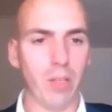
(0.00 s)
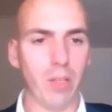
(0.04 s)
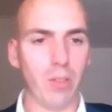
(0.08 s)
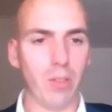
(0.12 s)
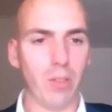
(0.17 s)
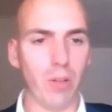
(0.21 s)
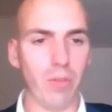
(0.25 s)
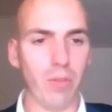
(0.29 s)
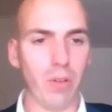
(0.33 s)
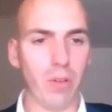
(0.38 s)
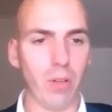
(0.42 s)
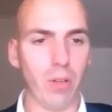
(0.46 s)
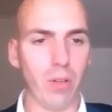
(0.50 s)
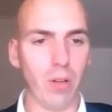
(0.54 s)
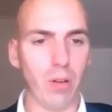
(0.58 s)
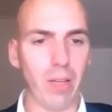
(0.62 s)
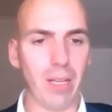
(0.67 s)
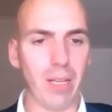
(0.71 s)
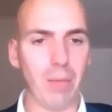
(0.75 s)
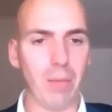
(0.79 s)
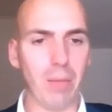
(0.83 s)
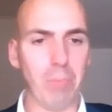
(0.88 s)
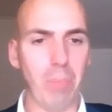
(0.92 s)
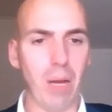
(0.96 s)
So if we're going to
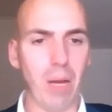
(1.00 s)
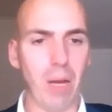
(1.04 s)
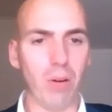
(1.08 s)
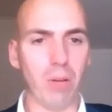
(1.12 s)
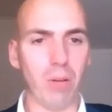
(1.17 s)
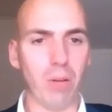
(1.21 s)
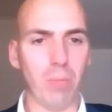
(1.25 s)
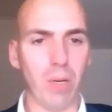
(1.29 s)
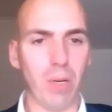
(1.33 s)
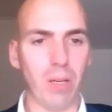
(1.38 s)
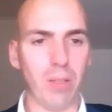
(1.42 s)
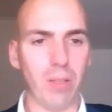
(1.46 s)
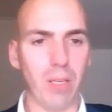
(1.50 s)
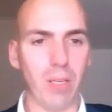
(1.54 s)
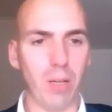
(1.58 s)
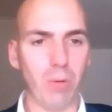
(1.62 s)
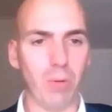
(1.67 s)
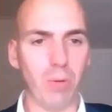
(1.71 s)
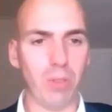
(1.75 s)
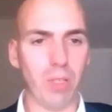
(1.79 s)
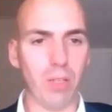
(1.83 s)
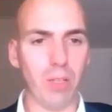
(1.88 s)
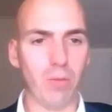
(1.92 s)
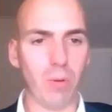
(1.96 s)
look at the power demand, here
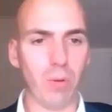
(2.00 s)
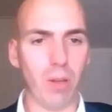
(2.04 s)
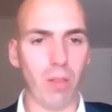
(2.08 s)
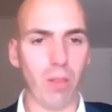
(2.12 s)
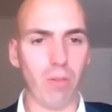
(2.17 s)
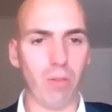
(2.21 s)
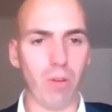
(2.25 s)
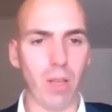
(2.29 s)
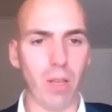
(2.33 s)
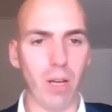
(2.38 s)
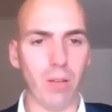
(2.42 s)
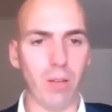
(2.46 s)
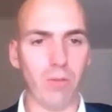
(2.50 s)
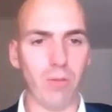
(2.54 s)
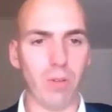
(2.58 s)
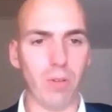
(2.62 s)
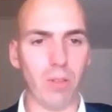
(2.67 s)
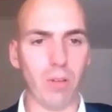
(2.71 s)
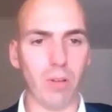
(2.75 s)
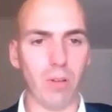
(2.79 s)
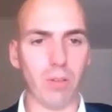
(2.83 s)
we see 2300,